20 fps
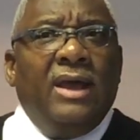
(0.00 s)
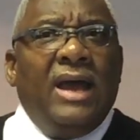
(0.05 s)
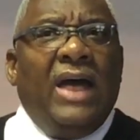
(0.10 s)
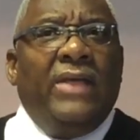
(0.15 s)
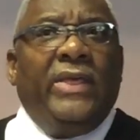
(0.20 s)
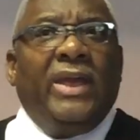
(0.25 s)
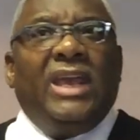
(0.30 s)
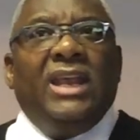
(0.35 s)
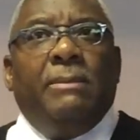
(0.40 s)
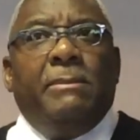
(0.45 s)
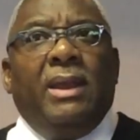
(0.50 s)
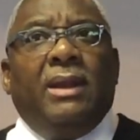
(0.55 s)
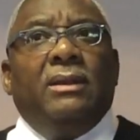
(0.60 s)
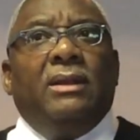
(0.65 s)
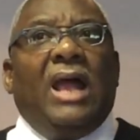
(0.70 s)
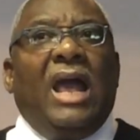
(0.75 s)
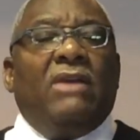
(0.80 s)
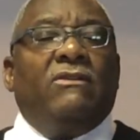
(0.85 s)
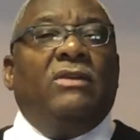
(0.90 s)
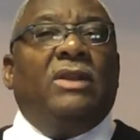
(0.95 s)
I think it'll
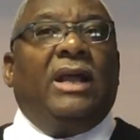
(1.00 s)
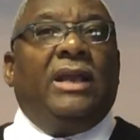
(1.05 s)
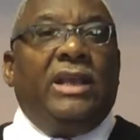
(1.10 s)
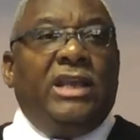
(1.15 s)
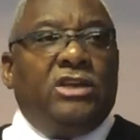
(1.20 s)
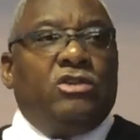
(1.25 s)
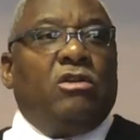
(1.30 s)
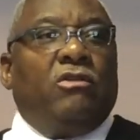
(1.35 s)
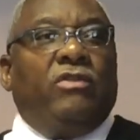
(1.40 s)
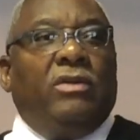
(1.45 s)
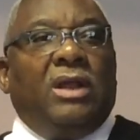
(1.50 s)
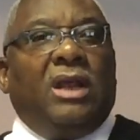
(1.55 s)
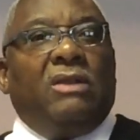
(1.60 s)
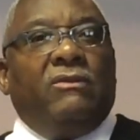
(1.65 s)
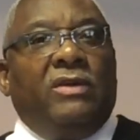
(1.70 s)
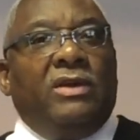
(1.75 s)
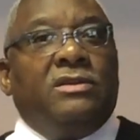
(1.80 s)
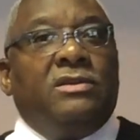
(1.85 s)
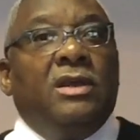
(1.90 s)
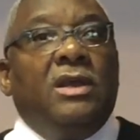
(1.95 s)
make life a lot easier for a lot
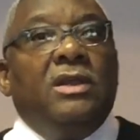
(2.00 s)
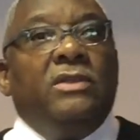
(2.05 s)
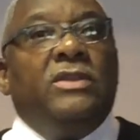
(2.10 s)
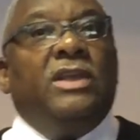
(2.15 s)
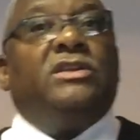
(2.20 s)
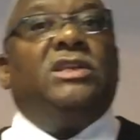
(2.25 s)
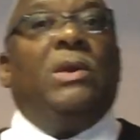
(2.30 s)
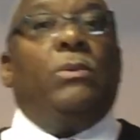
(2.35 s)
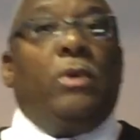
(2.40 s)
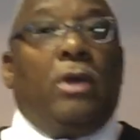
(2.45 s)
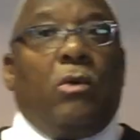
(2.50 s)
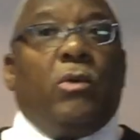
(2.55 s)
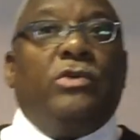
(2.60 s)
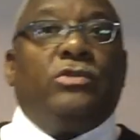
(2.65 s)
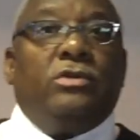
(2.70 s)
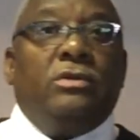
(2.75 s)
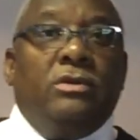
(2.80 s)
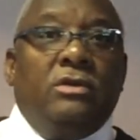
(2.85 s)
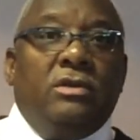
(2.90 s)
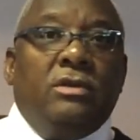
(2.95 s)
of us that say we're
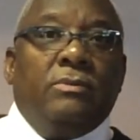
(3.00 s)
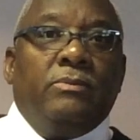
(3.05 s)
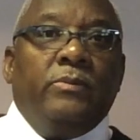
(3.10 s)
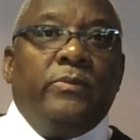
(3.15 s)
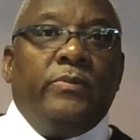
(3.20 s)
Christians.